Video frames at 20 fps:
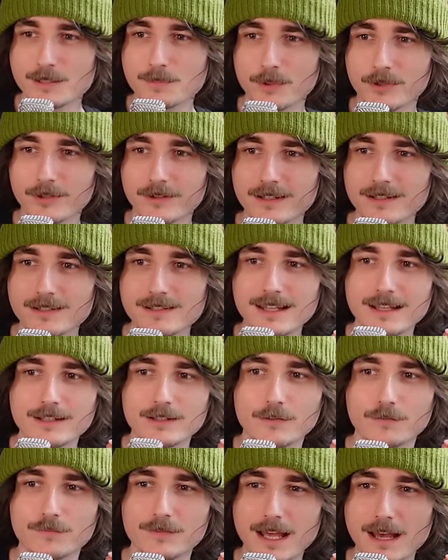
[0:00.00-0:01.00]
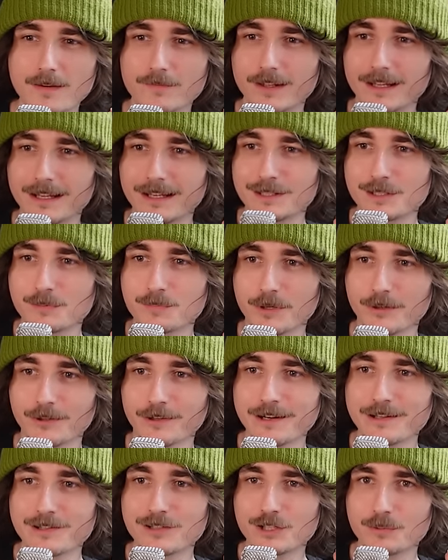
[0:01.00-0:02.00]
experience that you've never
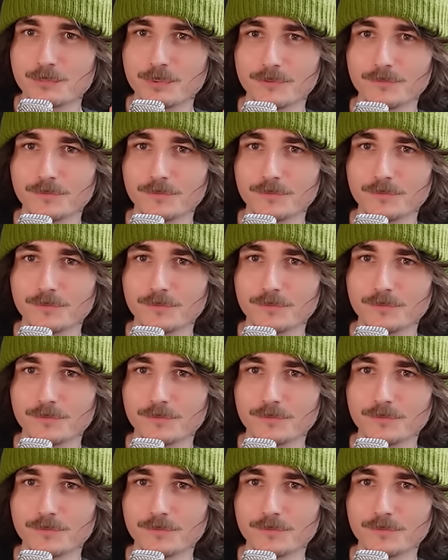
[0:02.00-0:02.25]
experienced